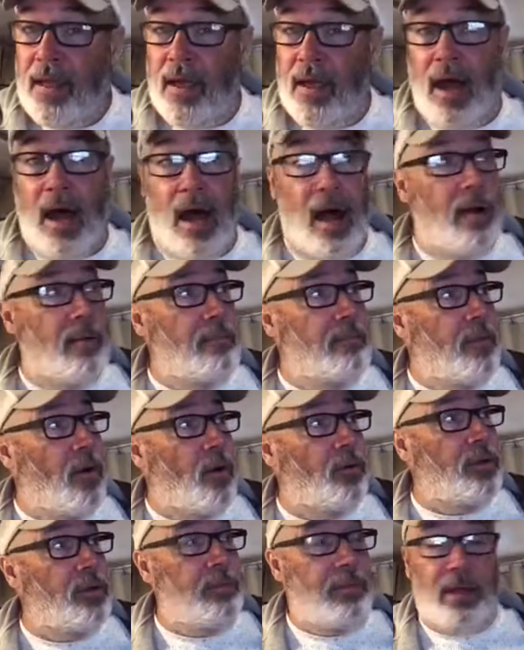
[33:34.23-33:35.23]

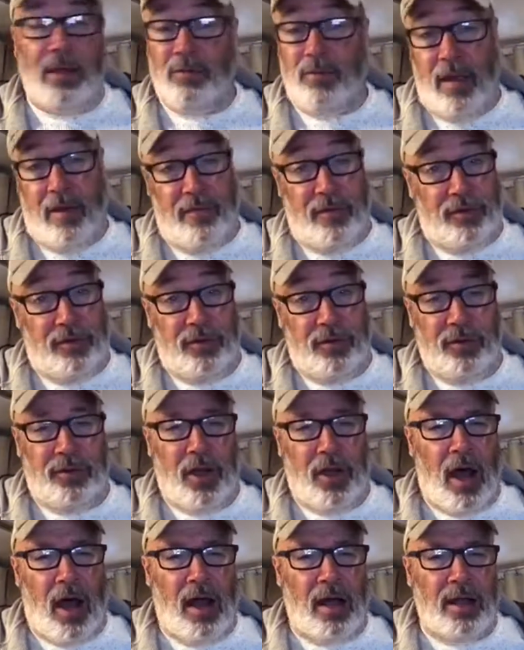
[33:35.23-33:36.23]
only because we have the 2
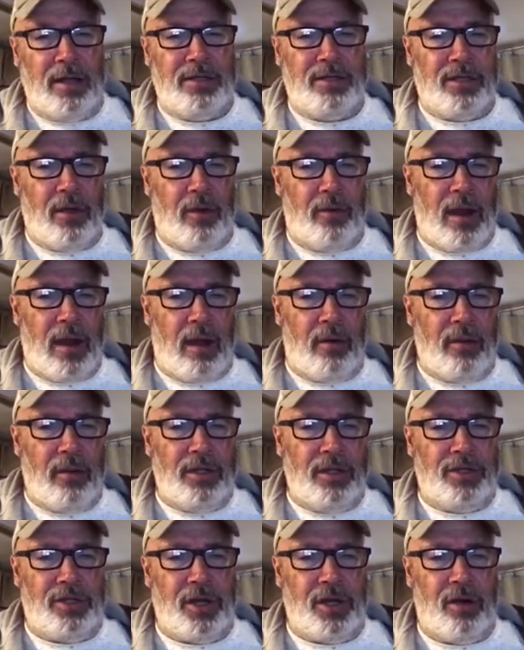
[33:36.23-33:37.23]
dogs, so we're not
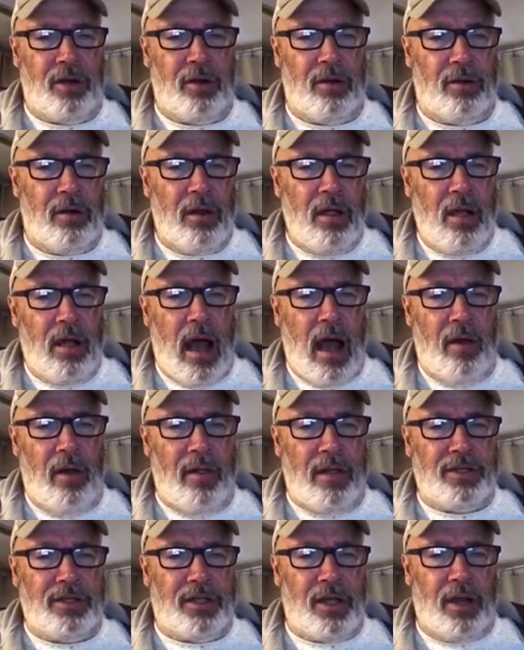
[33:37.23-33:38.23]
really sure how
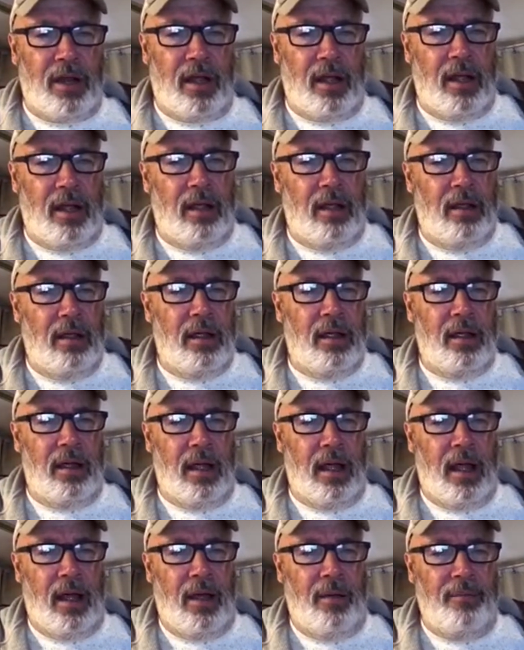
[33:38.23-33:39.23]
that's gonna
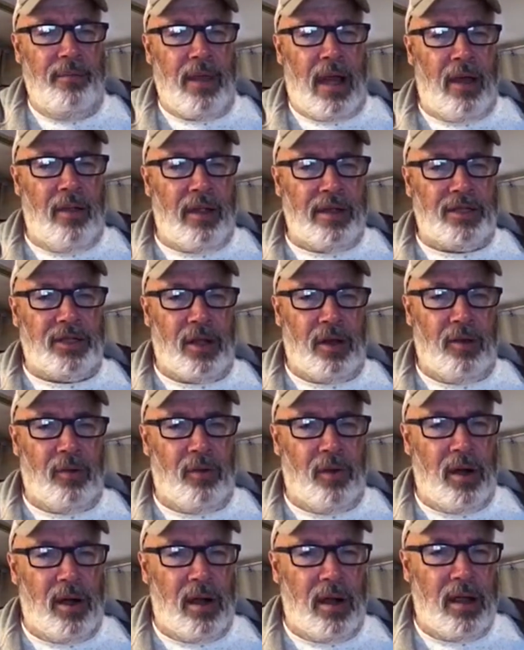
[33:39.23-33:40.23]

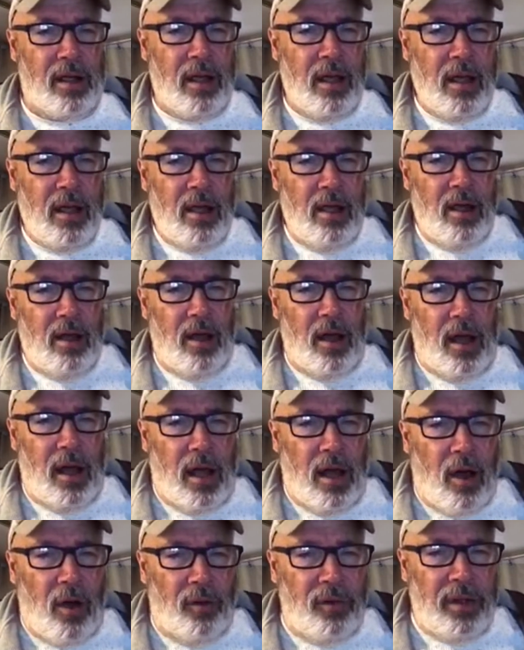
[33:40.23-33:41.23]
work.
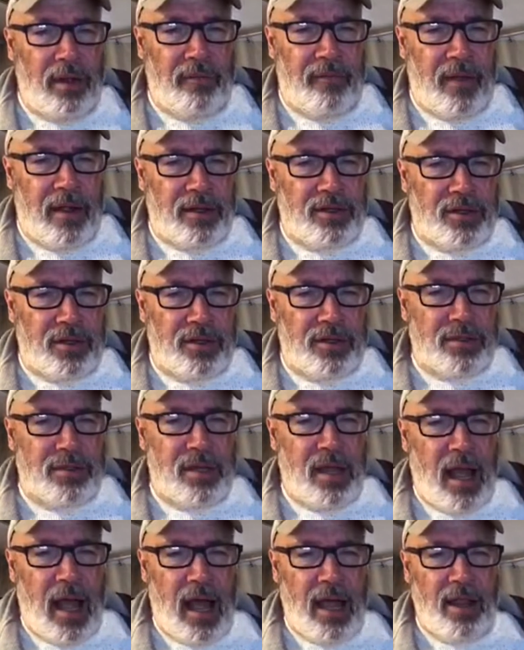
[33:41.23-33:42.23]
Only Adventures.
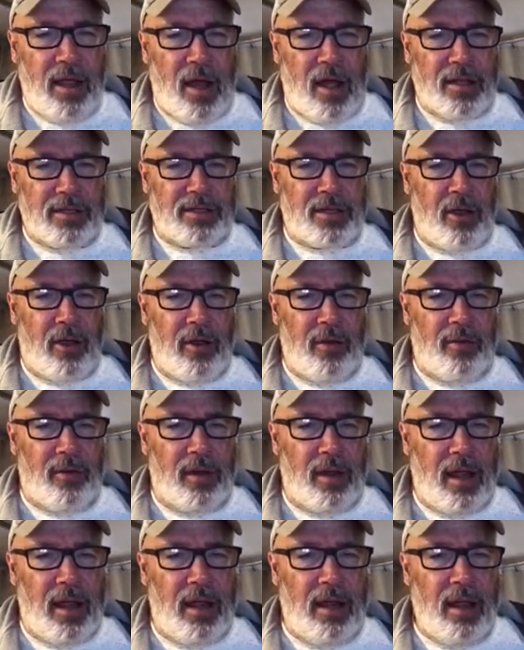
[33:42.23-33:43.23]
Hi, y'all. Sorry we're
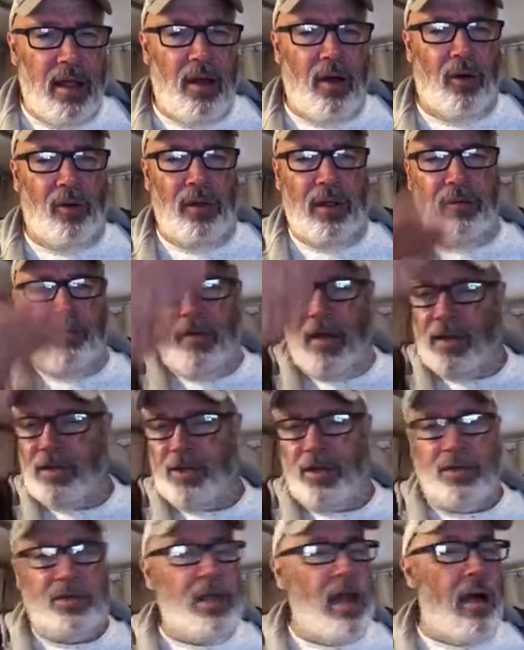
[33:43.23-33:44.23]
late. Only
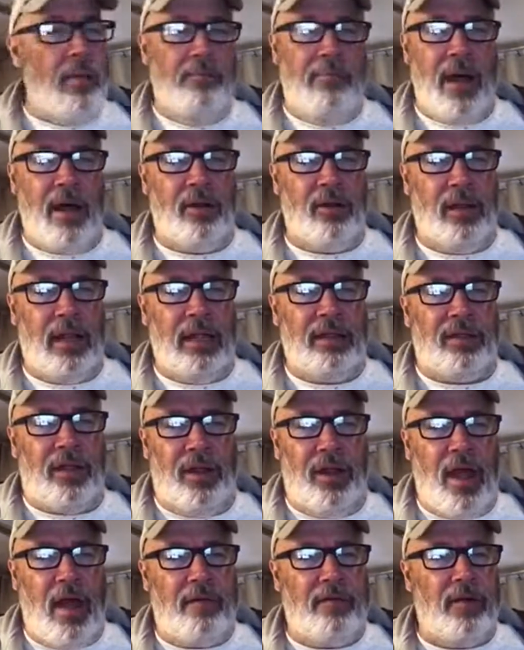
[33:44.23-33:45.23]
Adventures. Better late than
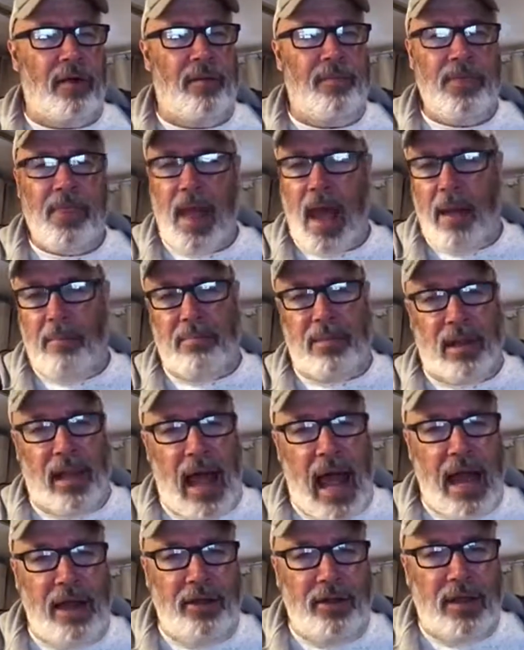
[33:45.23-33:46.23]
never. I'm
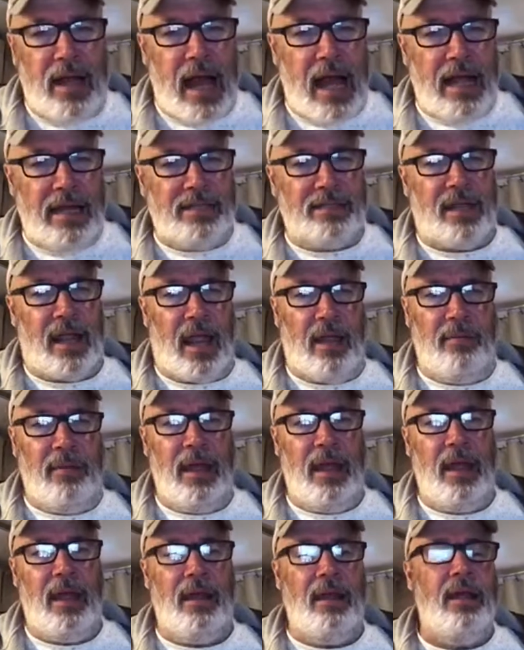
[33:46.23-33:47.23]
glad you guys came
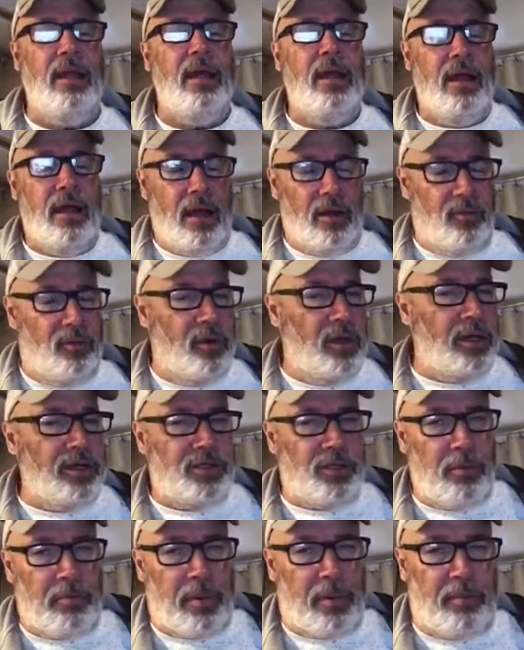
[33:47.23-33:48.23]
in. I really
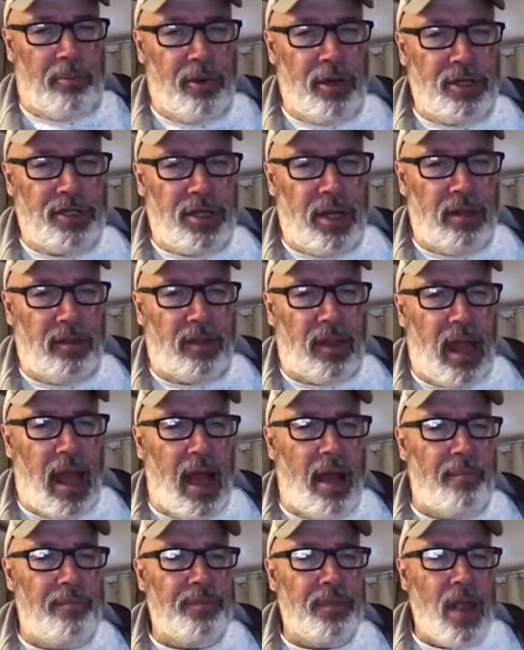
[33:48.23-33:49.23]
super appreciate
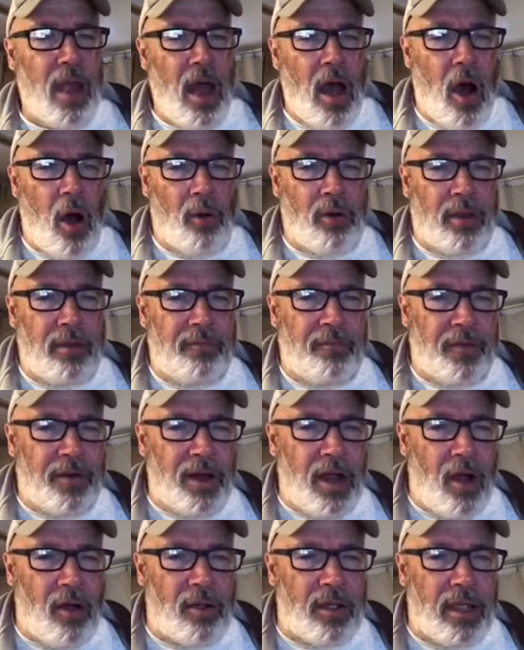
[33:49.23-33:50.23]
that.
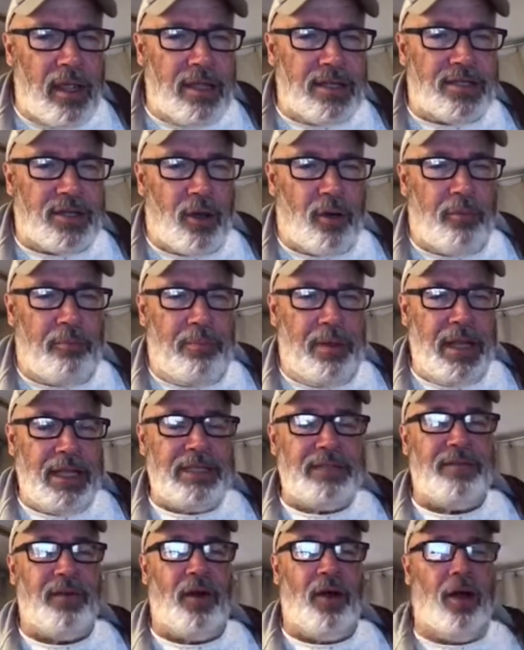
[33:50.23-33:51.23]
Okefenokee is so
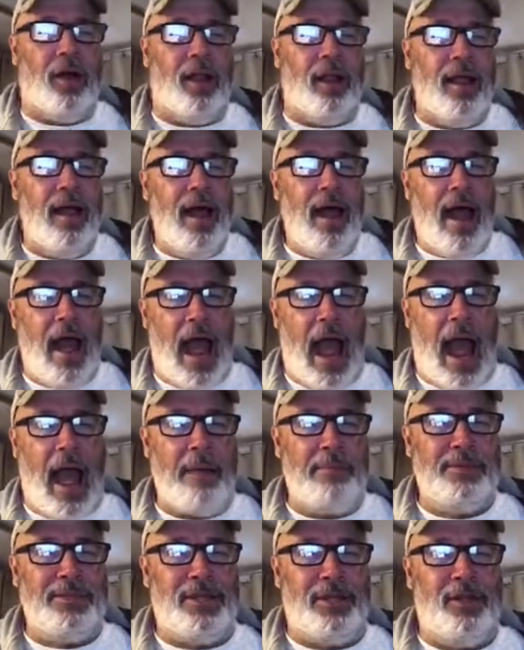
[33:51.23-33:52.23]
peaceful.
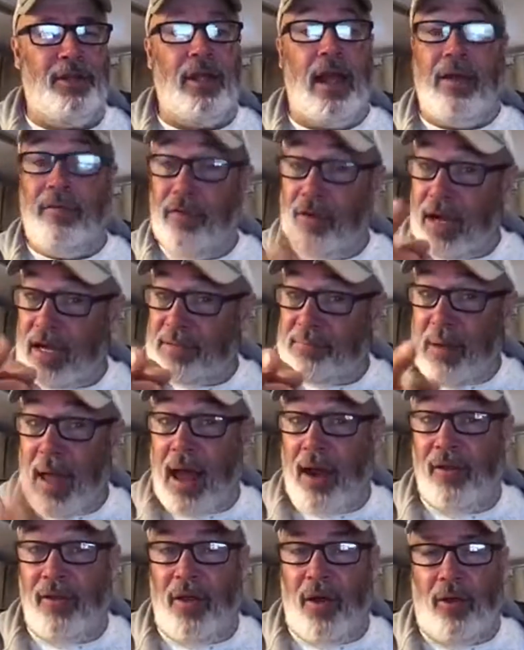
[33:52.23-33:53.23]
Absolutely. Have you guys
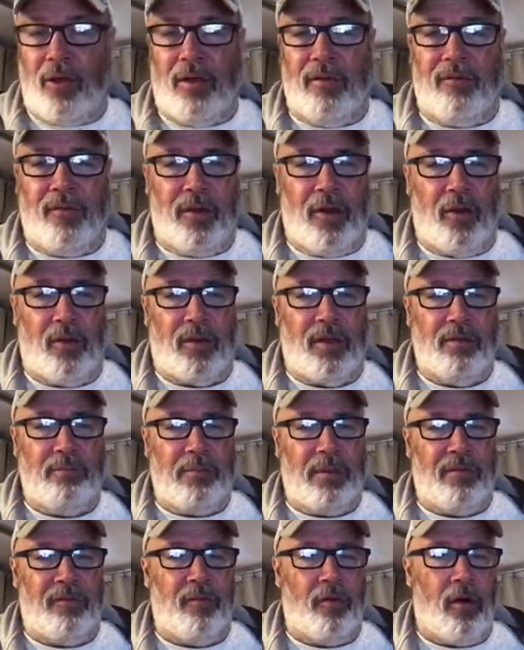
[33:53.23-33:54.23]
paddled the Okefenokee
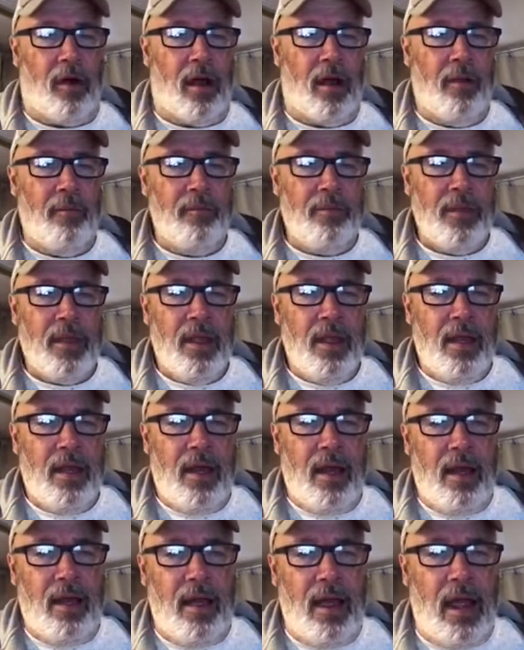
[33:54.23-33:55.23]
before?
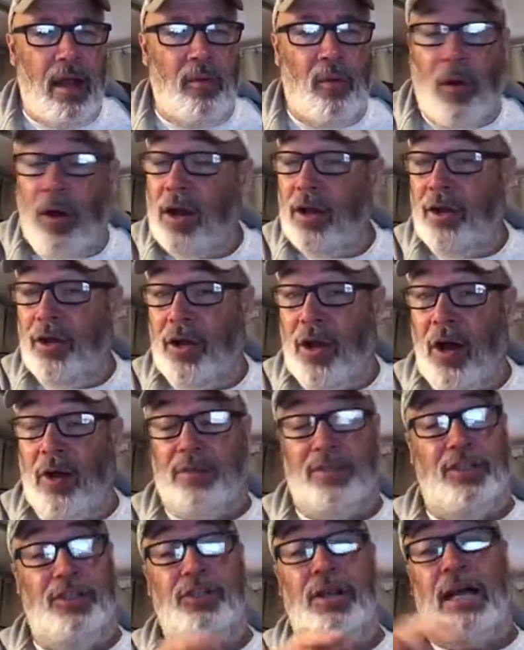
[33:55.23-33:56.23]
And where did you go?
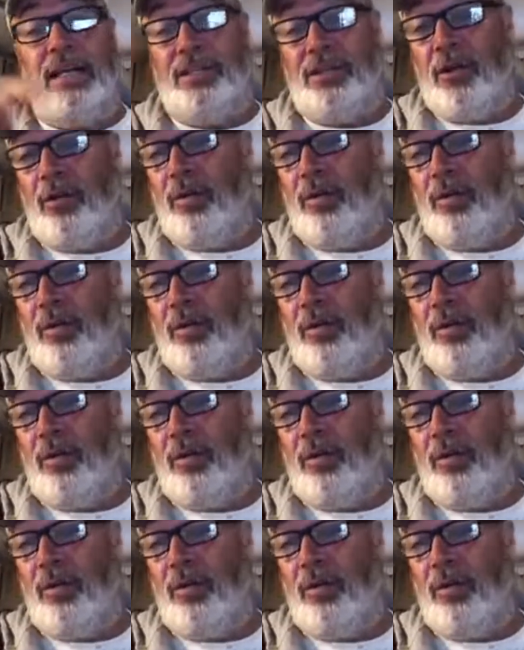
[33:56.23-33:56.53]
Did you guys go